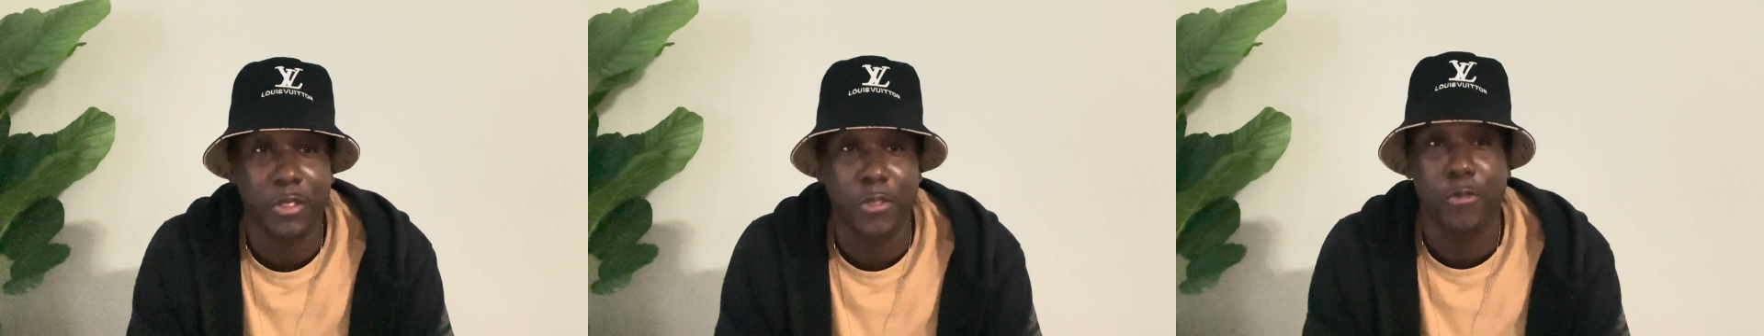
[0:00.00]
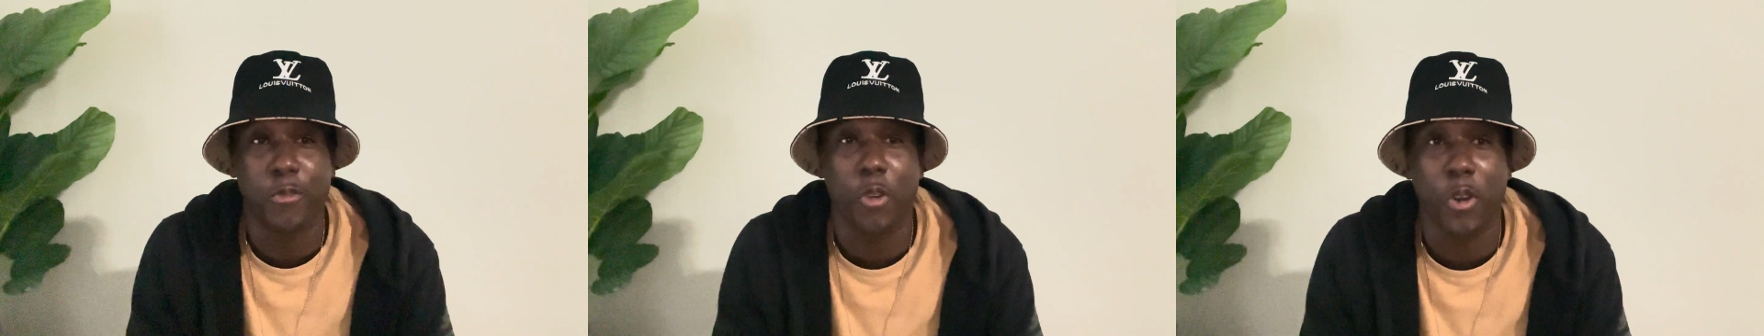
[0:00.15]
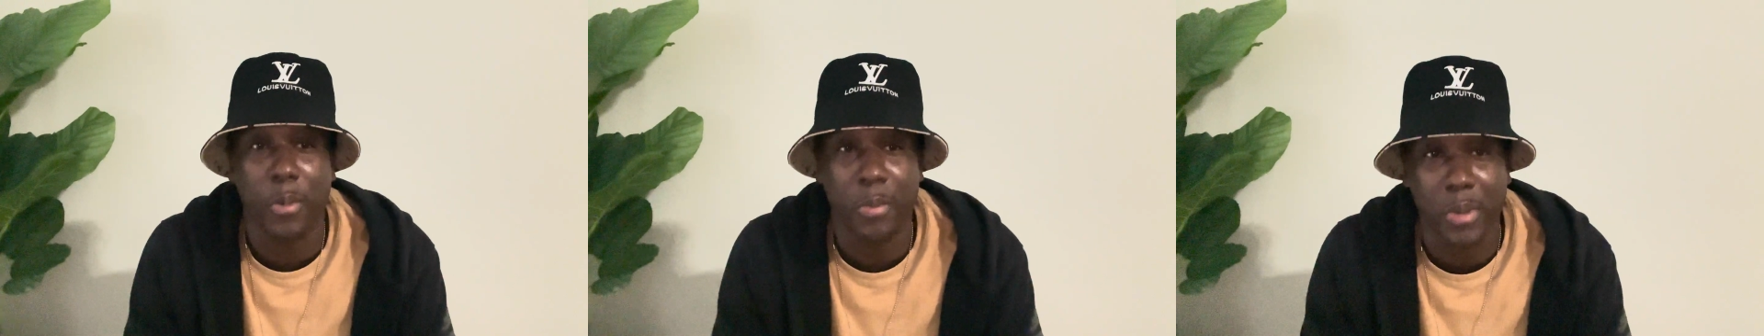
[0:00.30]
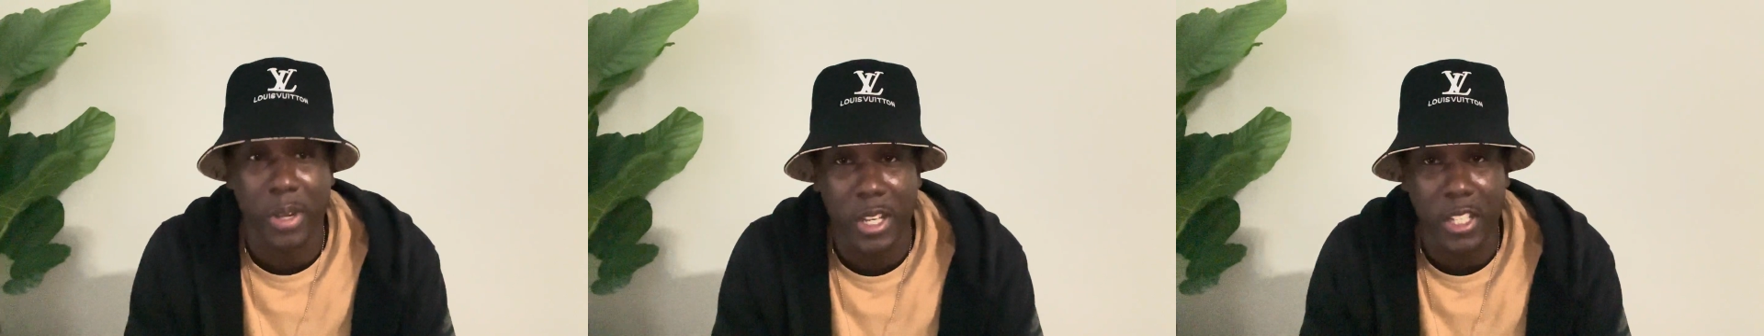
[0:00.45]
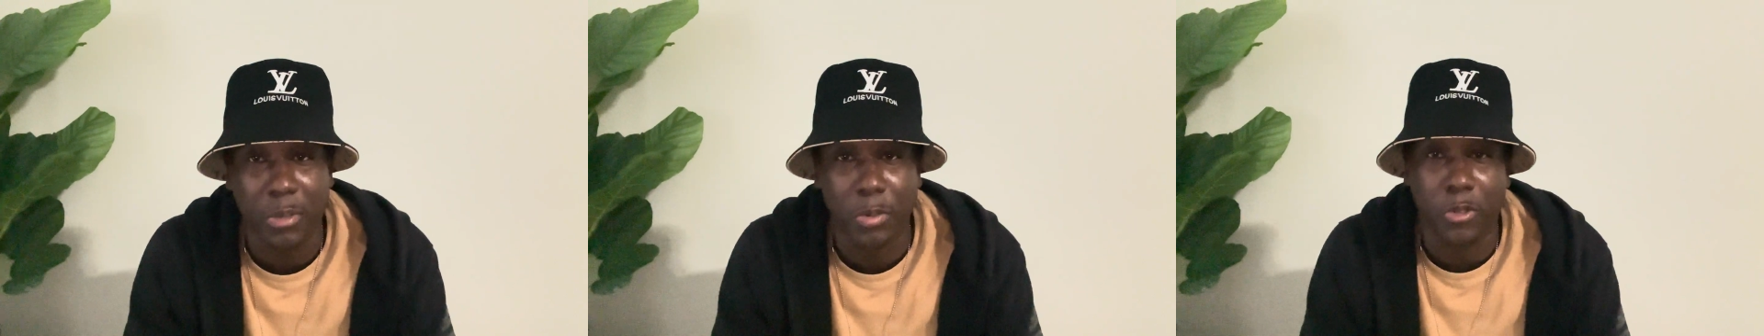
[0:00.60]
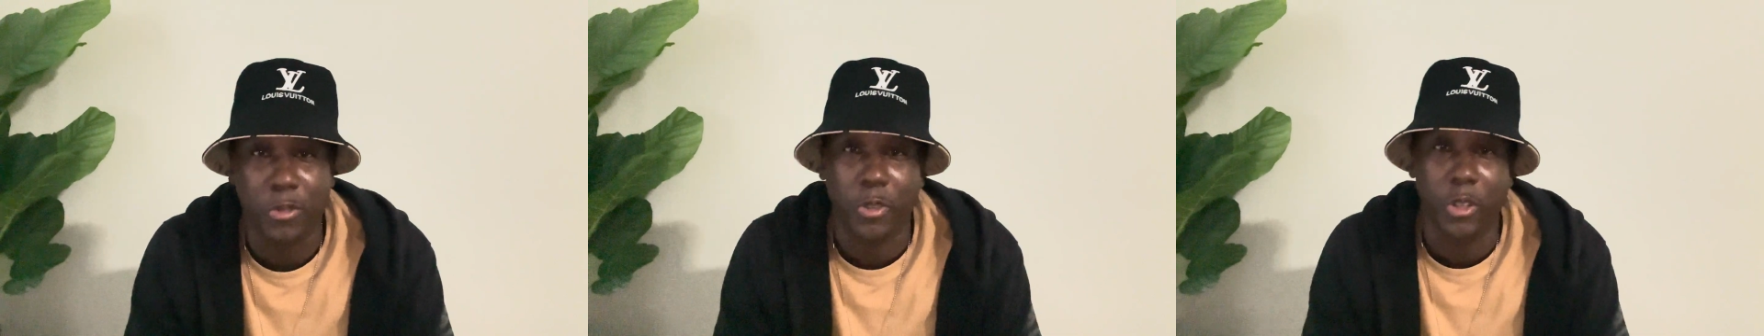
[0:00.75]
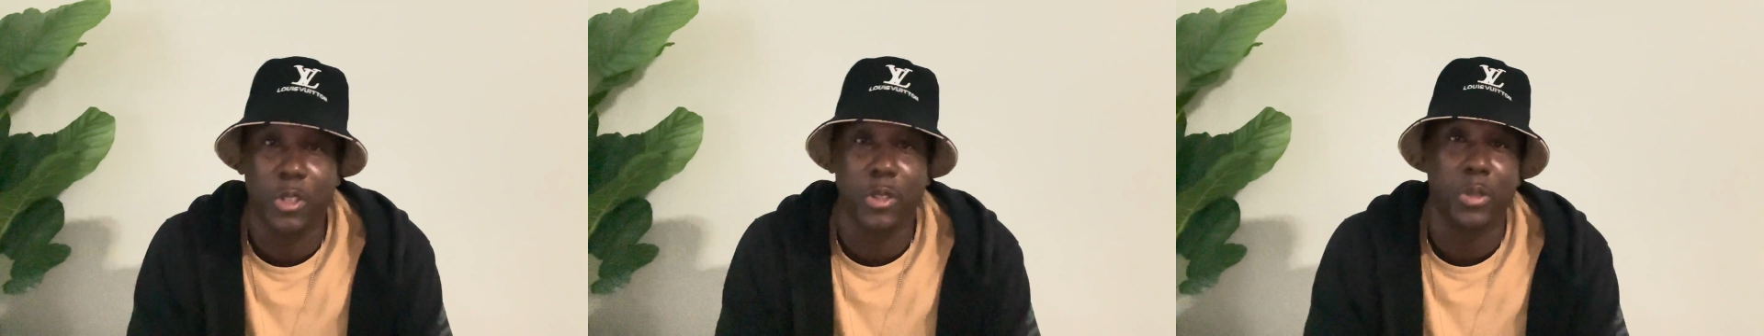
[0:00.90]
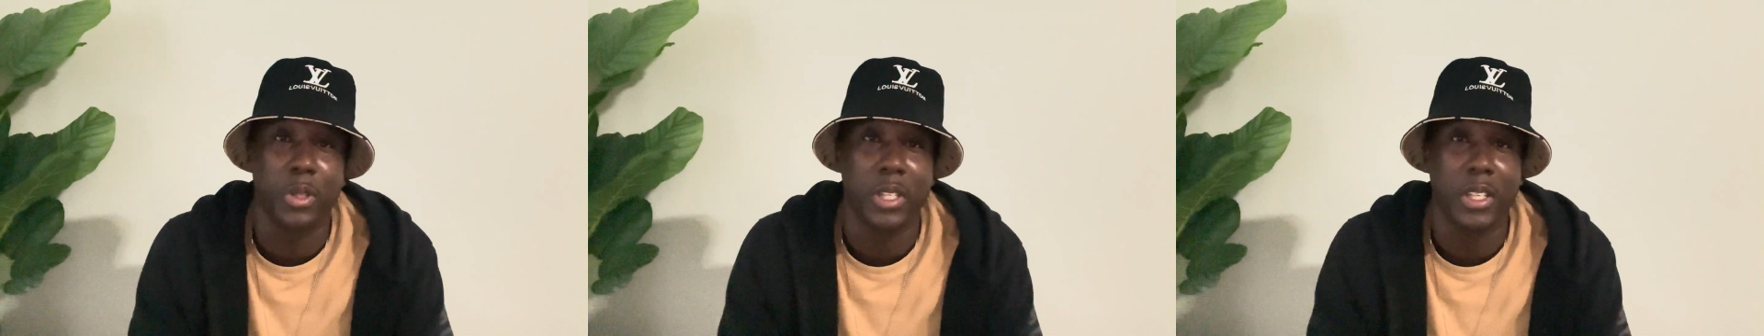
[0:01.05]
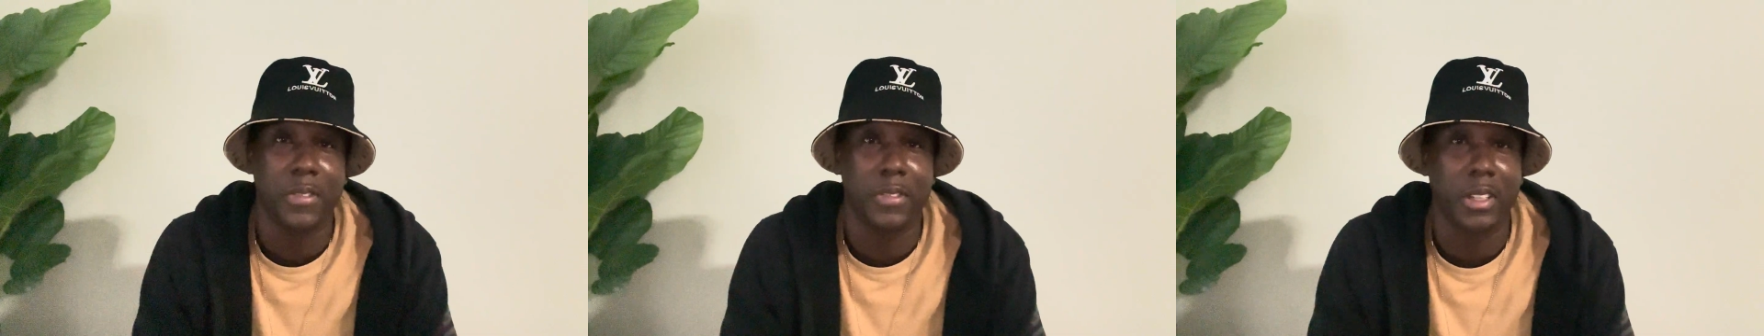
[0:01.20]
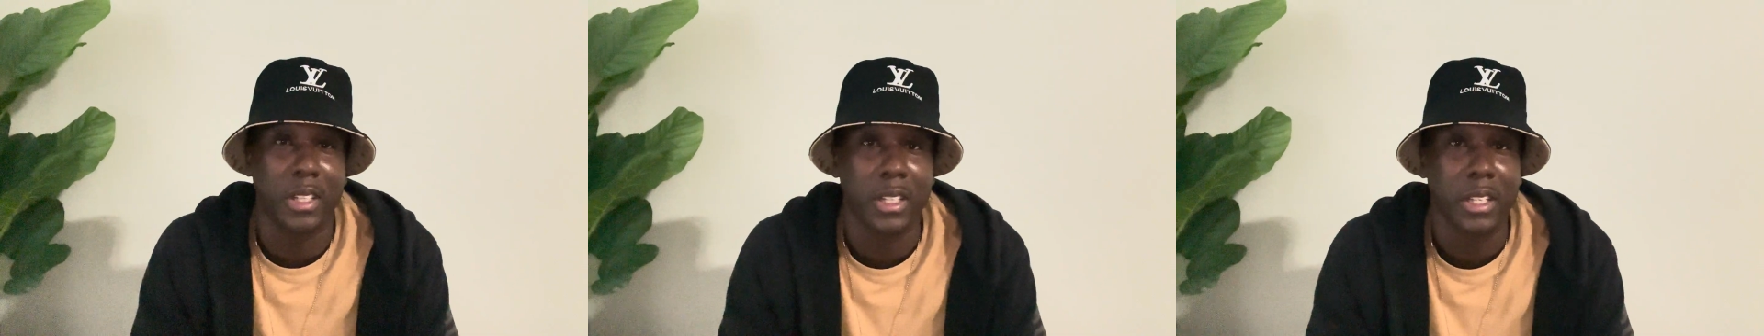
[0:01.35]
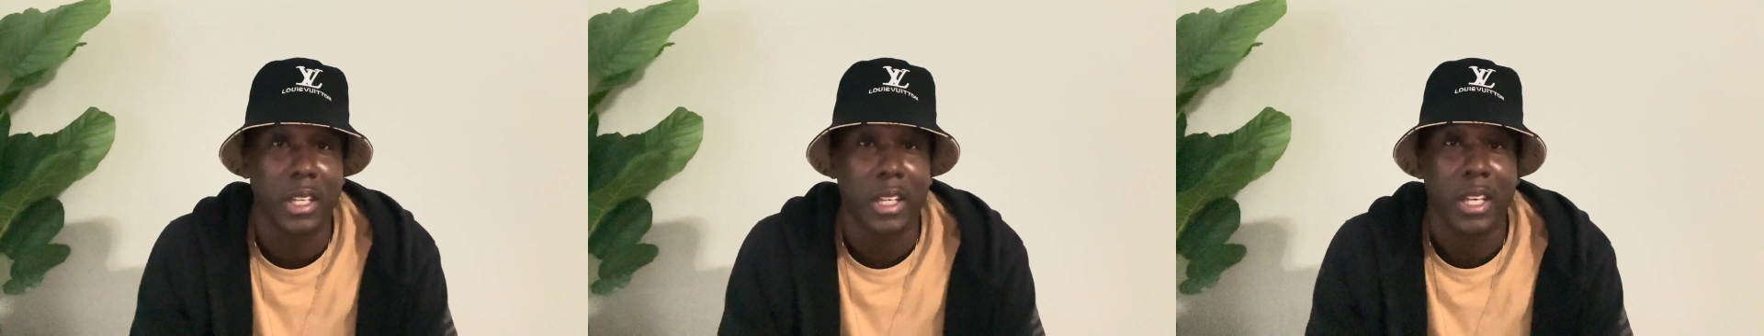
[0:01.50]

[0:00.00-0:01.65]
4 months before you even